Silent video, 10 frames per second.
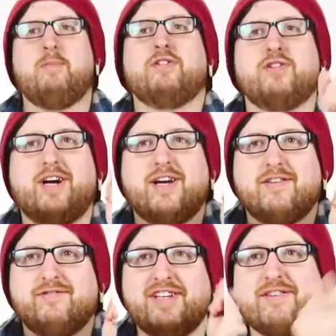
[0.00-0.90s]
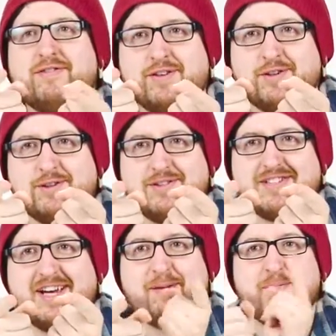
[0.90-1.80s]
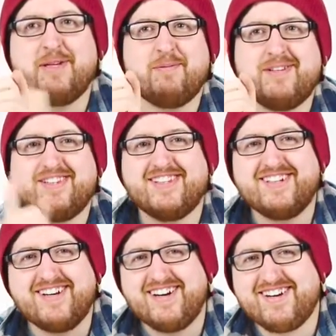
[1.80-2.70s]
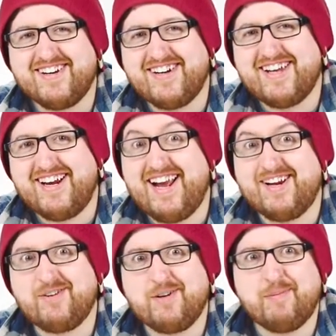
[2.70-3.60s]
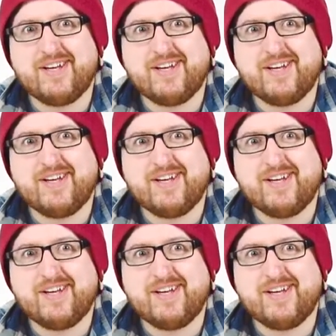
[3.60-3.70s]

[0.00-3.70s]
I'm gonna try vegan food, and people at the internet are gonna get angry at